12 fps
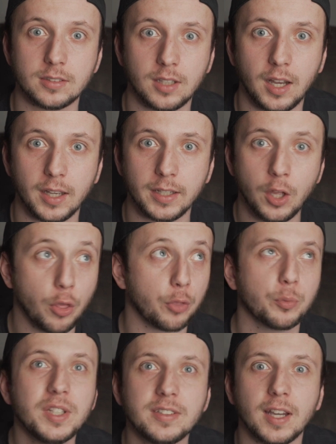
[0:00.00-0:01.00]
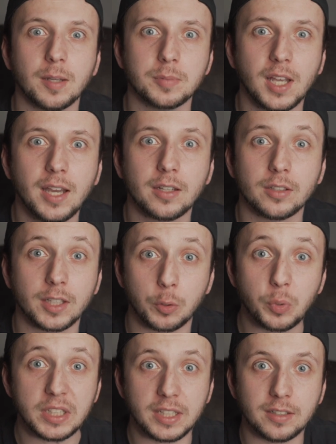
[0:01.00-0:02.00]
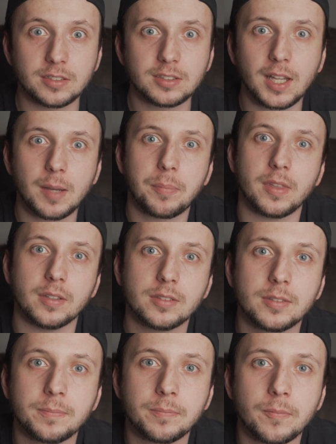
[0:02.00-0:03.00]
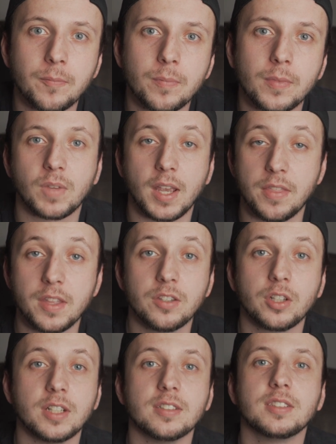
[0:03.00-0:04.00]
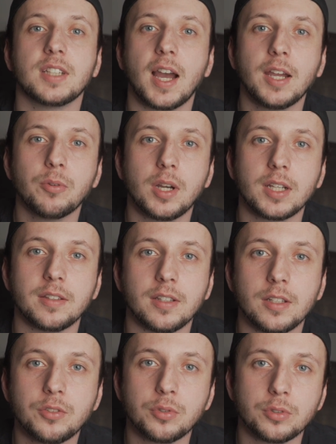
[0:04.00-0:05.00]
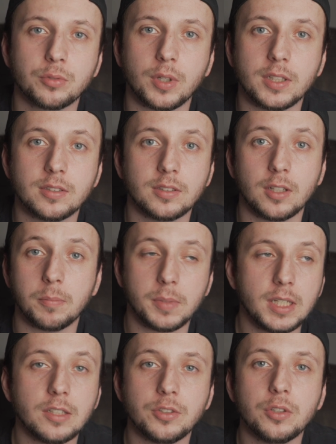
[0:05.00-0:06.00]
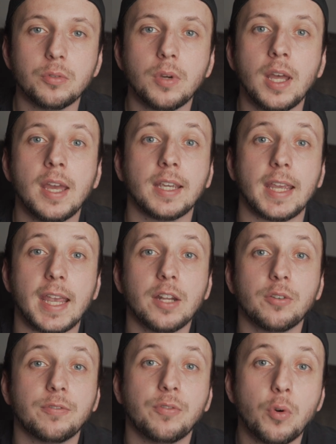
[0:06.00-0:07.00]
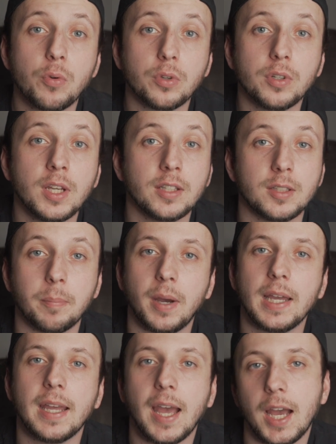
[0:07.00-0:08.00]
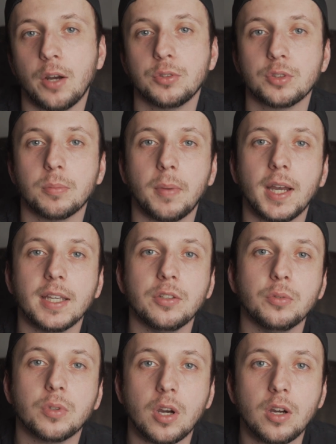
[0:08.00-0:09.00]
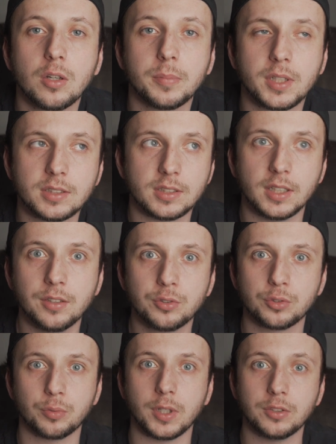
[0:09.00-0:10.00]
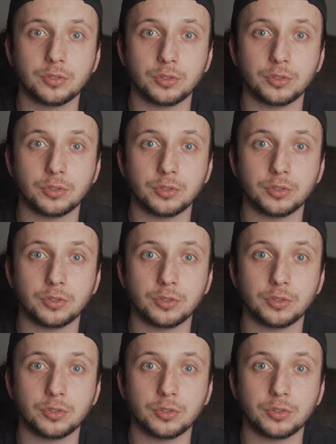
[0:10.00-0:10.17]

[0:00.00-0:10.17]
as high, 3 times higher. Like, we need to stop this. And then they're going to skyrocket the interest rates until me and you can't afford to buy a house or buy a new car because the interest rates are